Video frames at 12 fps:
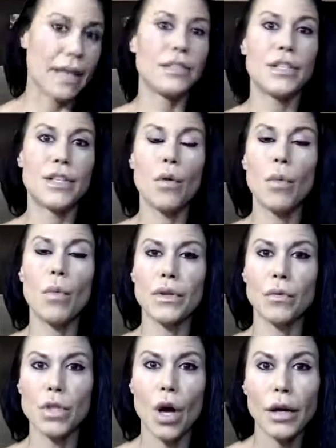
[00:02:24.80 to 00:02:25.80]
And so whether
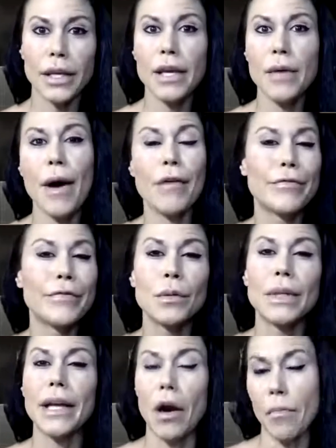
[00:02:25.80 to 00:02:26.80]
we're talking about
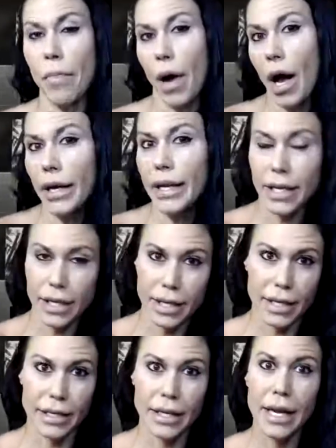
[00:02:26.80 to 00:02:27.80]
fueling our body,
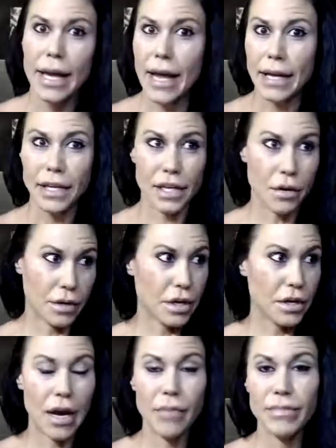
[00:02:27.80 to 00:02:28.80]
and it
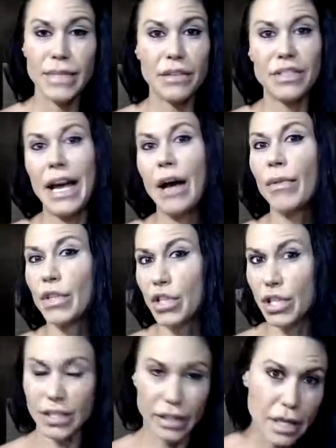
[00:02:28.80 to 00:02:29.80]
could come down to how much
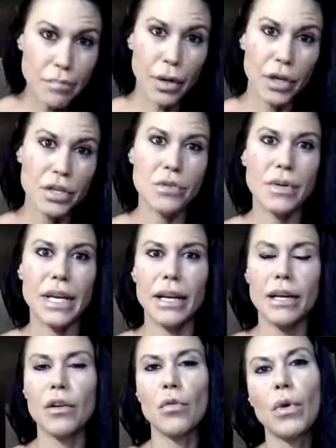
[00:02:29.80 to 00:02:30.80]
sleep are you
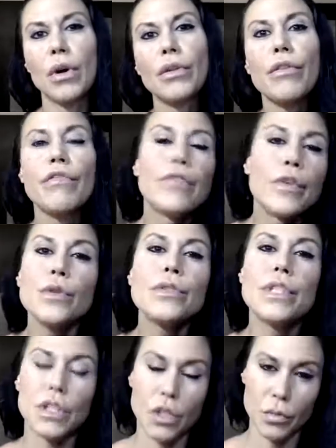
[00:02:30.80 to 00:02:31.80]
getting, or what are the foods
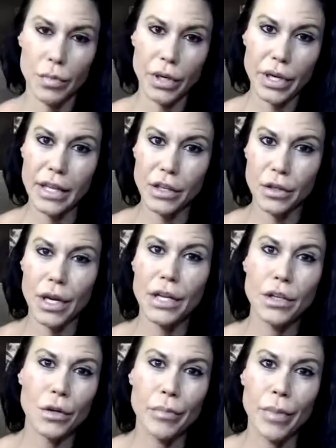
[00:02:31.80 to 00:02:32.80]
that you're putting in
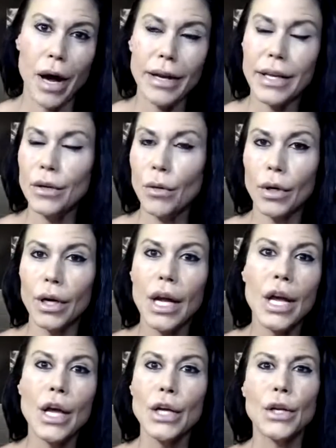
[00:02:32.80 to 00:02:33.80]
your body, or
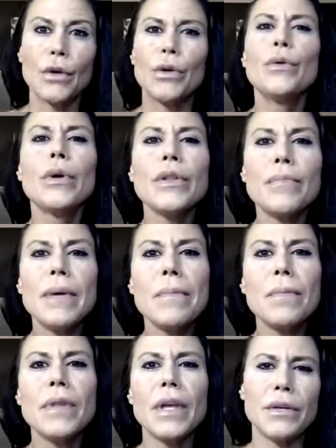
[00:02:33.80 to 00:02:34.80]
who are the
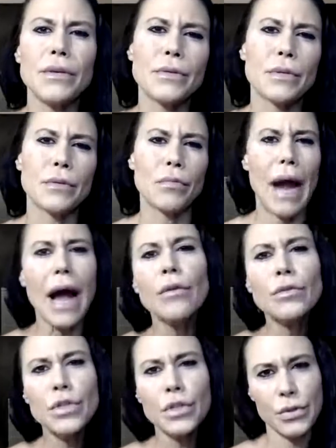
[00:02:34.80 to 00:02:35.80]
people that you
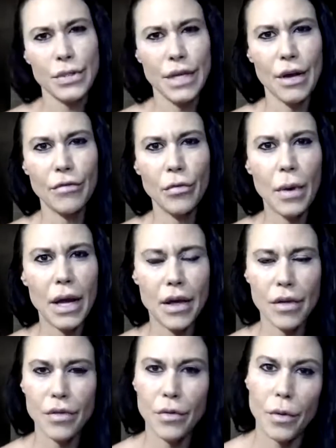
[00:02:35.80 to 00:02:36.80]
surround yourself
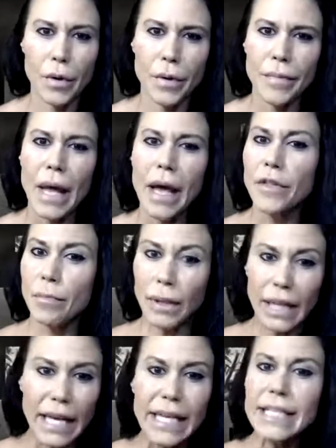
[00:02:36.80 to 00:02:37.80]
with, or the
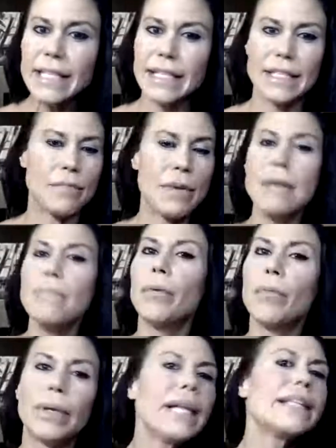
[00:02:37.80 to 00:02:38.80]
places, the
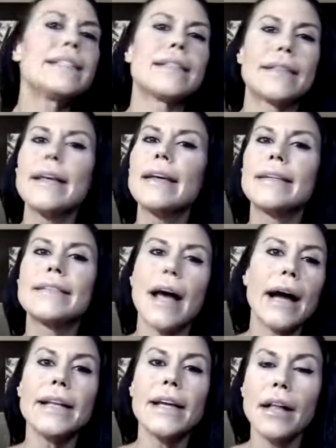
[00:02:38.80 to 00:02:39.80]
people, places, things,
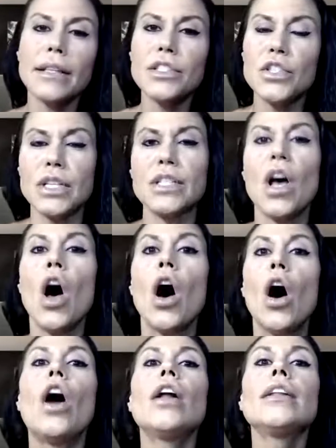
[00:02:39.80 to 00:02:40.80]
ideologies,
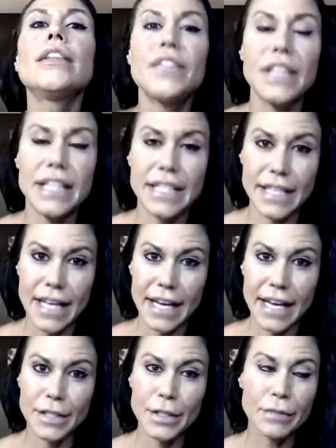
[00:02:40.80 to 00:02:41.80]
all of these
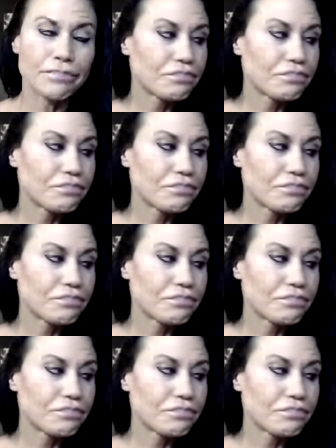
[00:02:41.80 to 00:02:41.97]
things,